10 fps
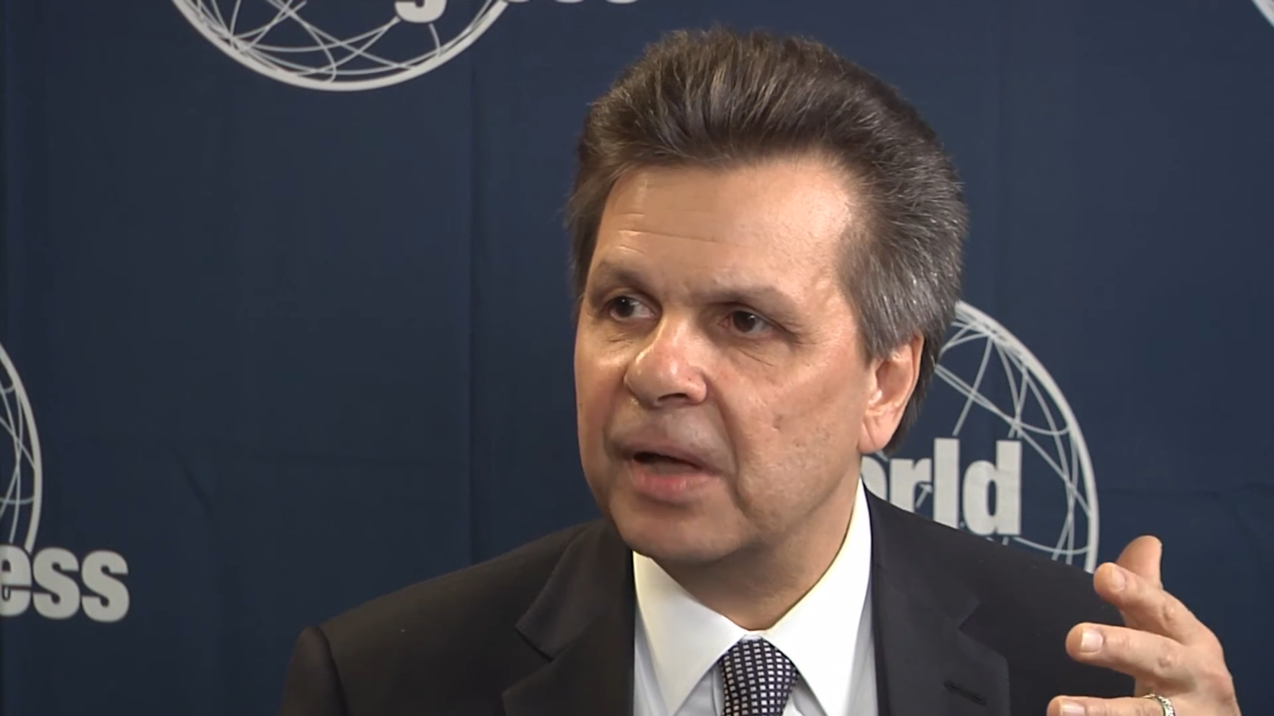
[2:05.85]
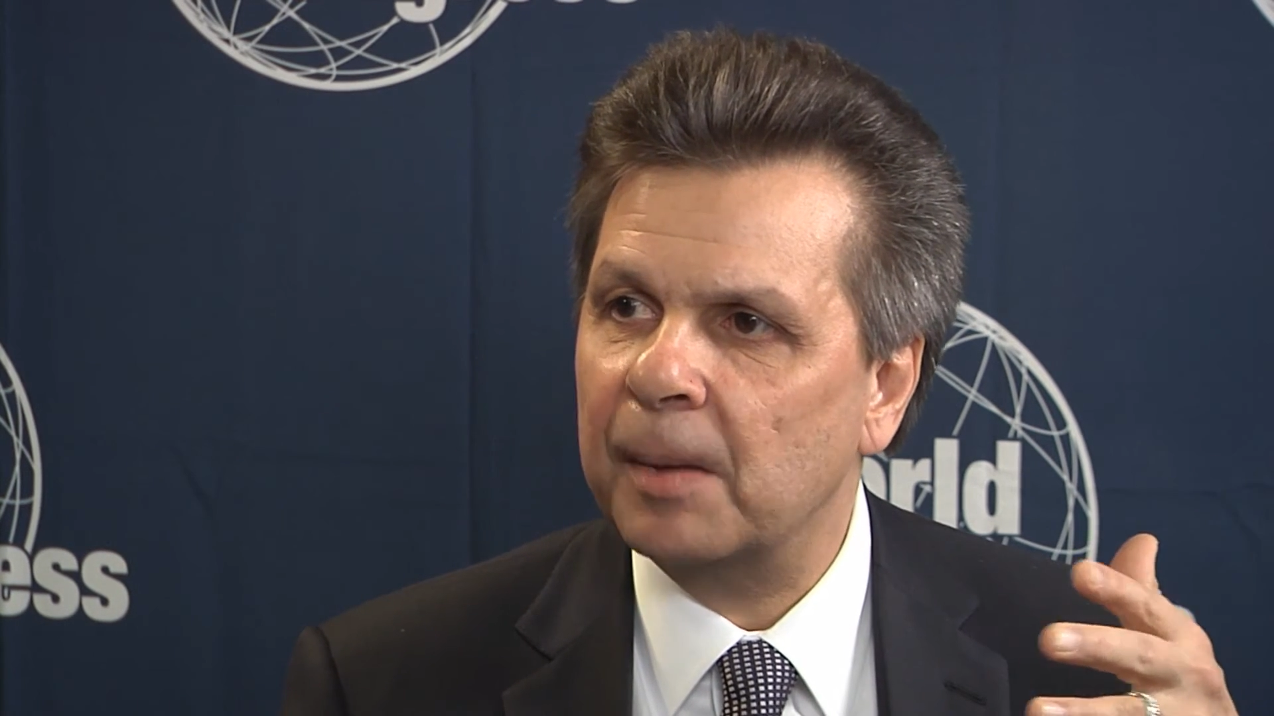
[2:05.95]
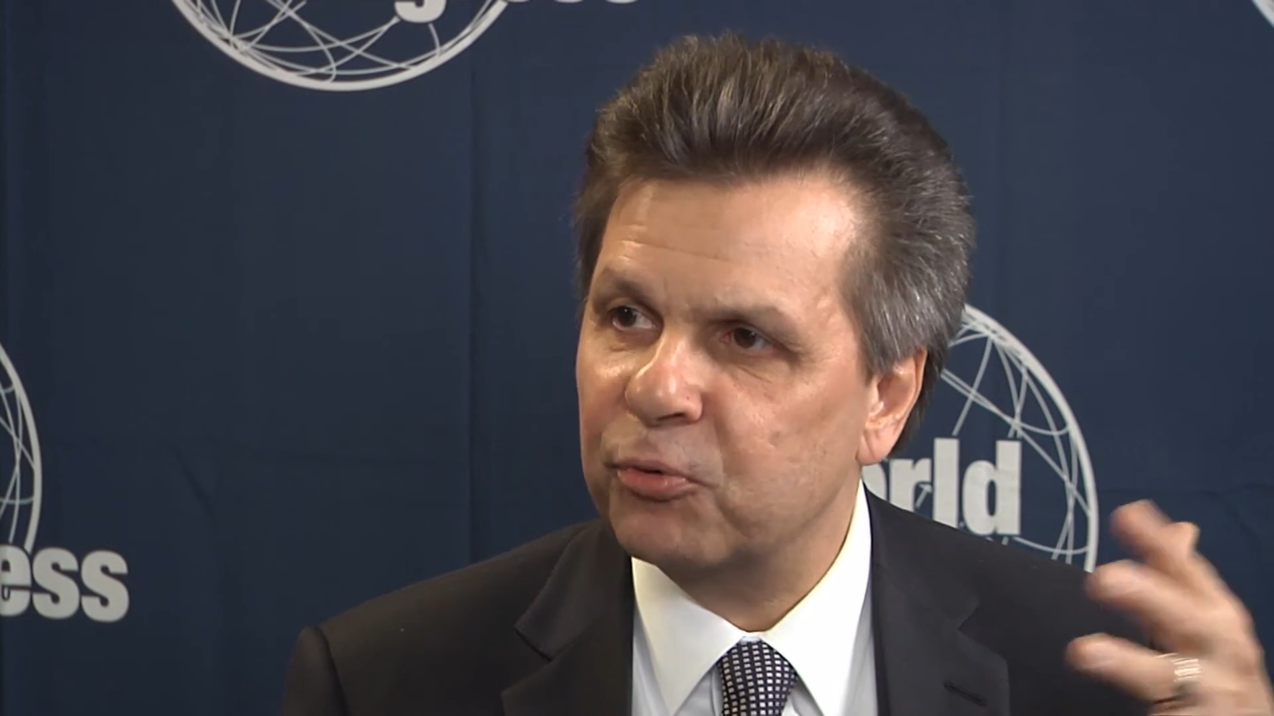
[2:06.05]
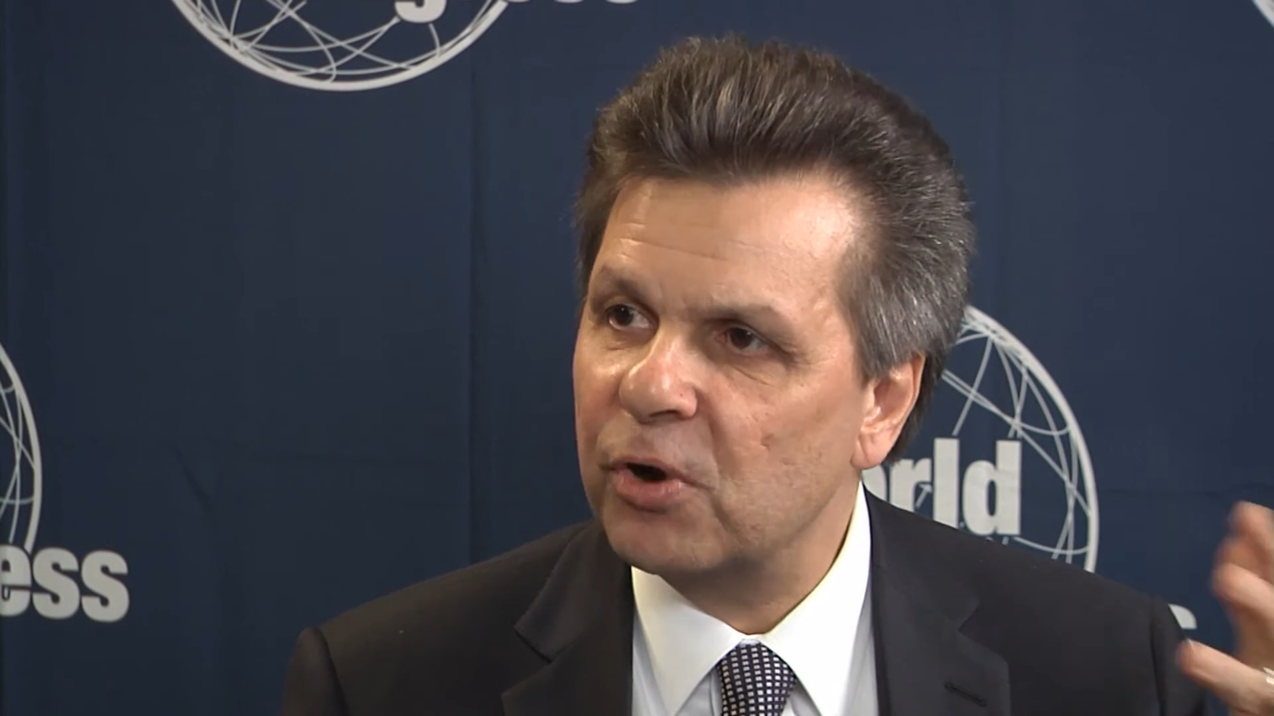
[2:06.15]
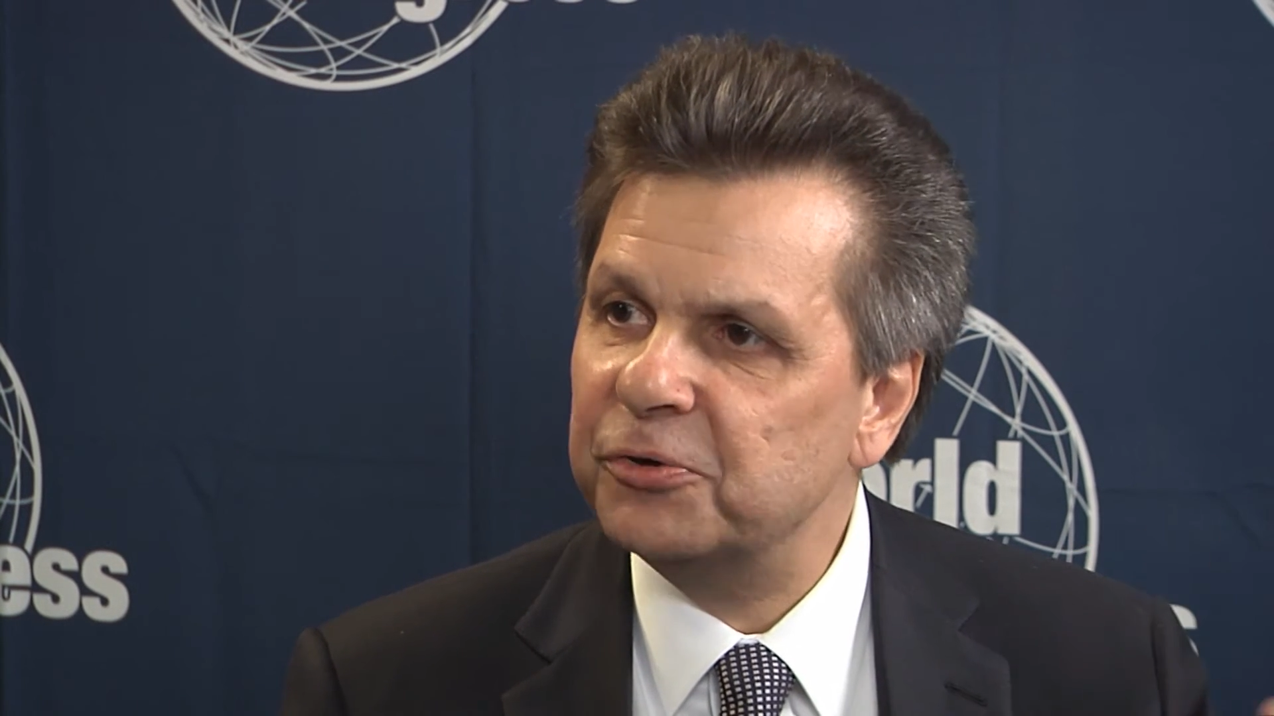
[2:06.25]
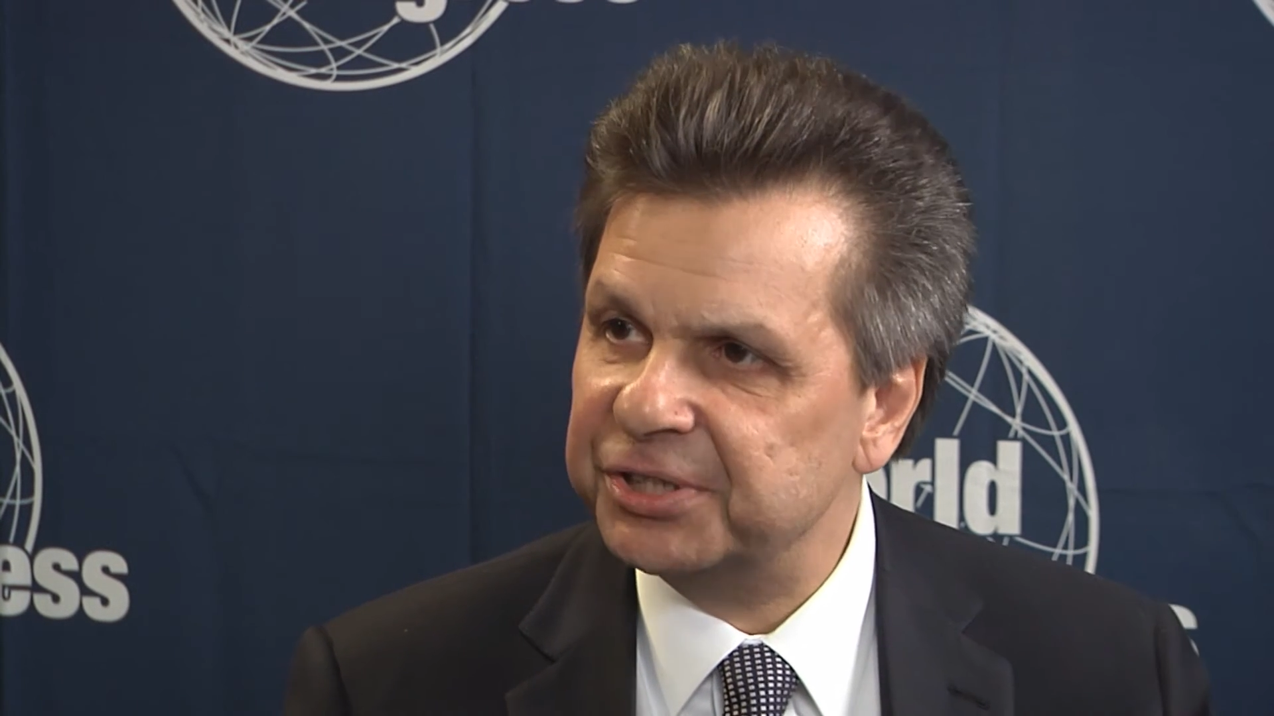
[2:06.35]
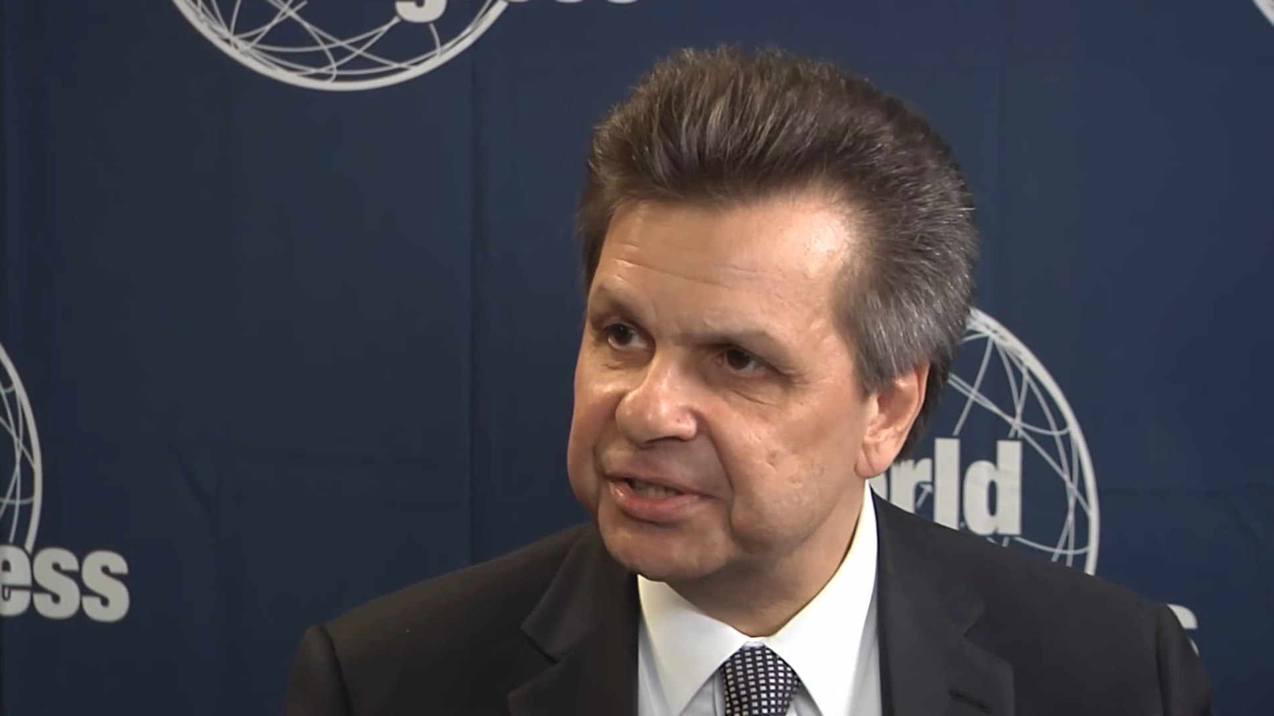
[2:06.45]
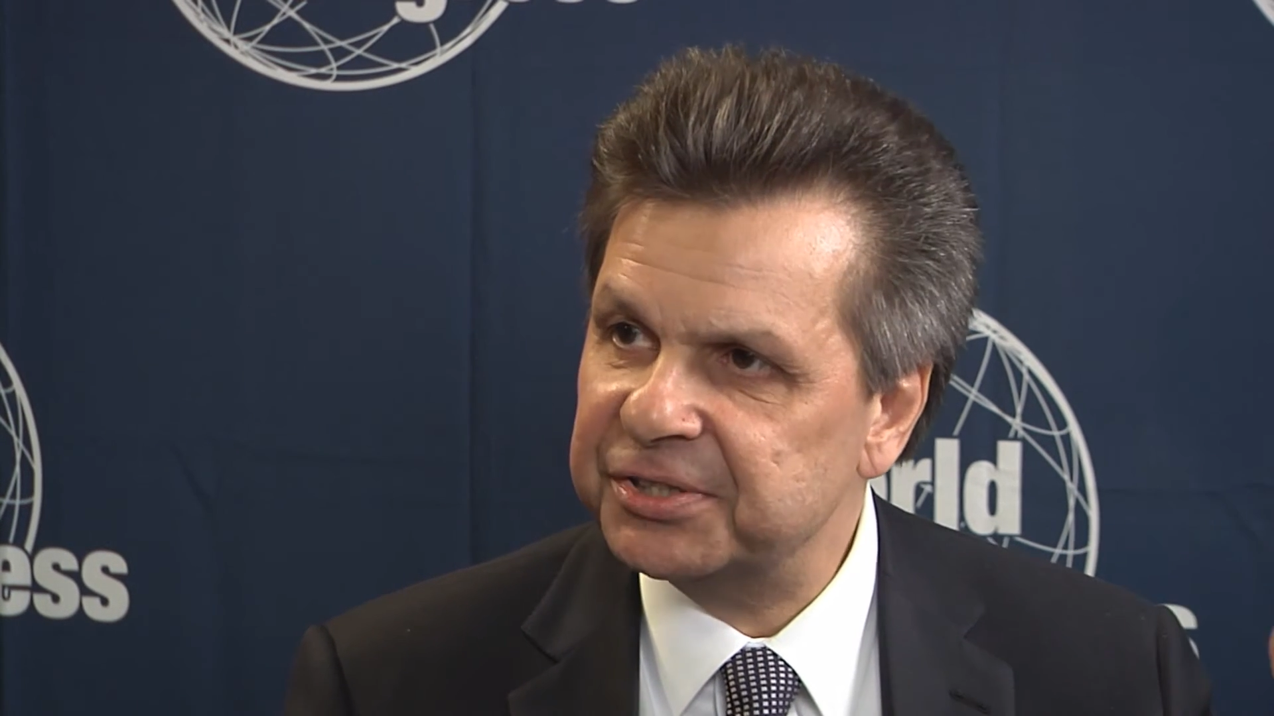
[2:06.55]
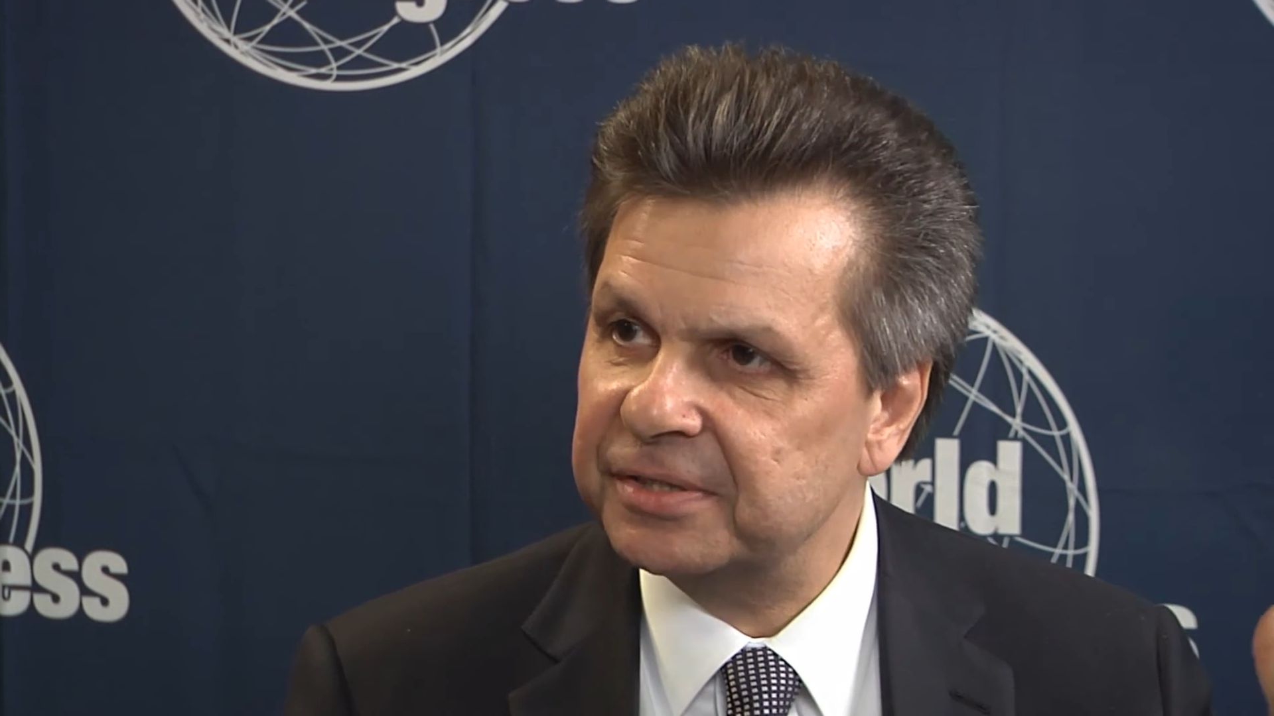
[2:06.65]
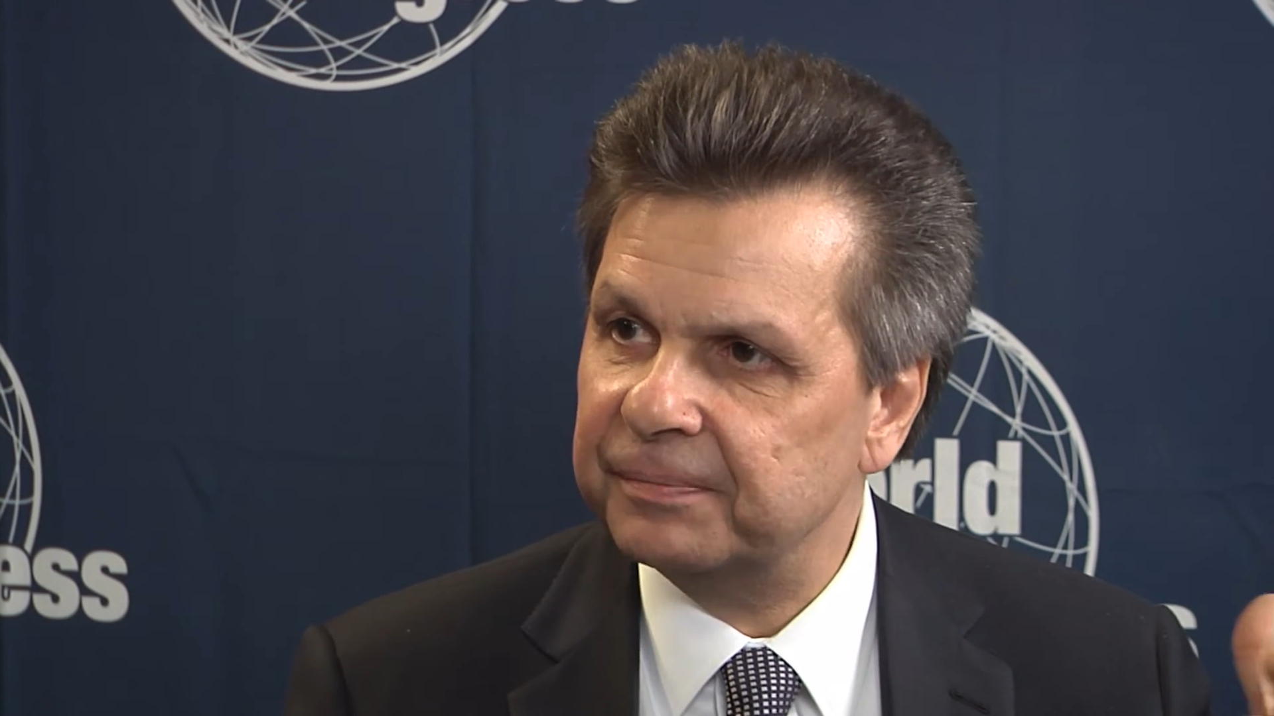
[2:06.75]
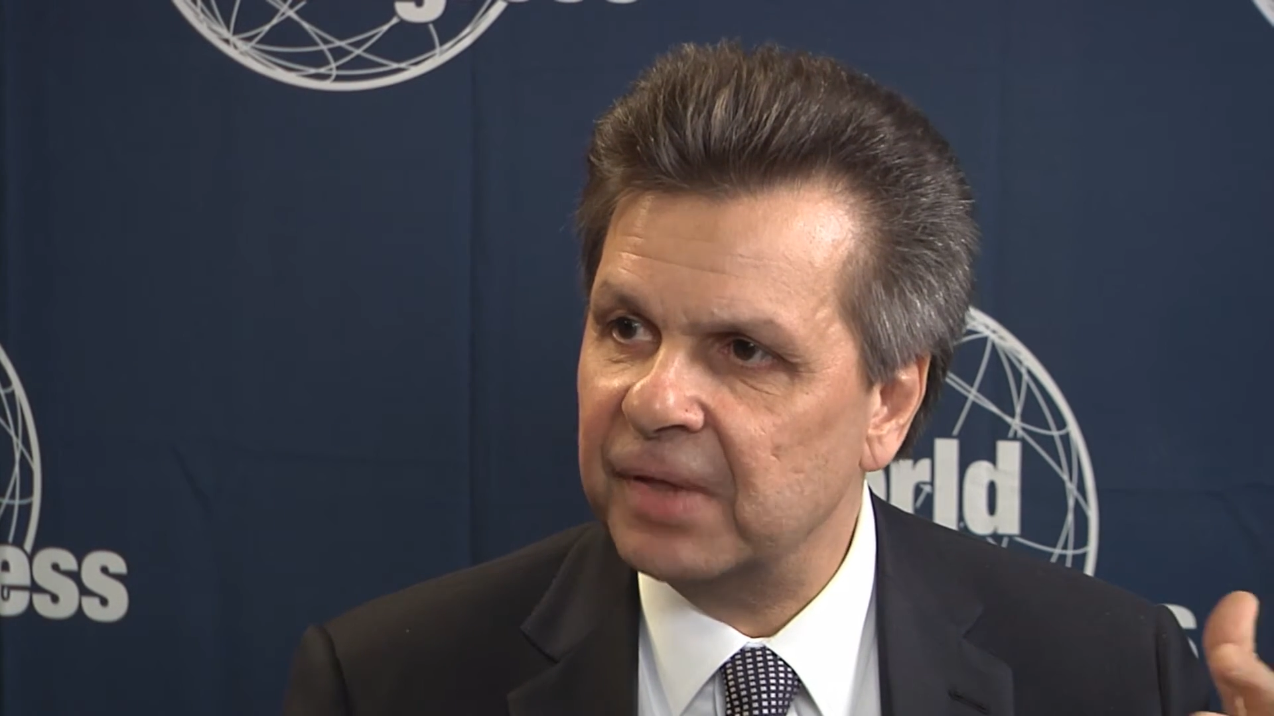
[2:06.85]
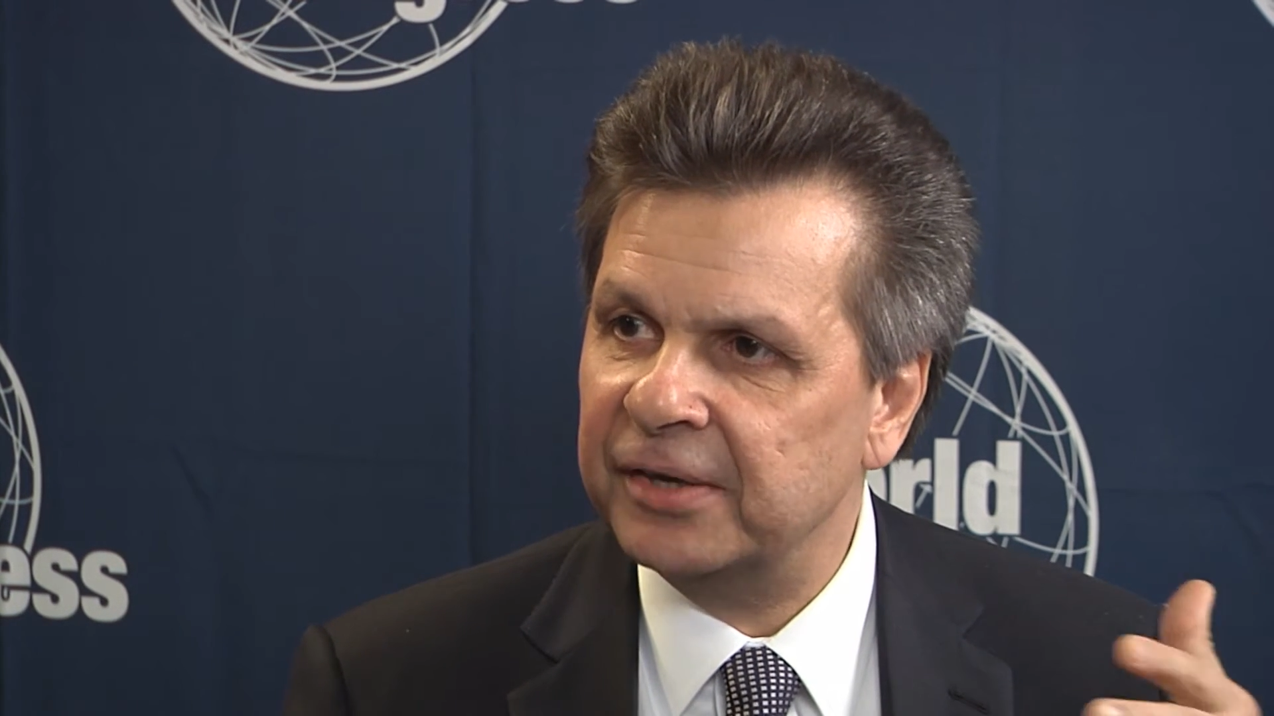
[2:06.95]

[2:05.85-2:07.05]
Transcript: approaches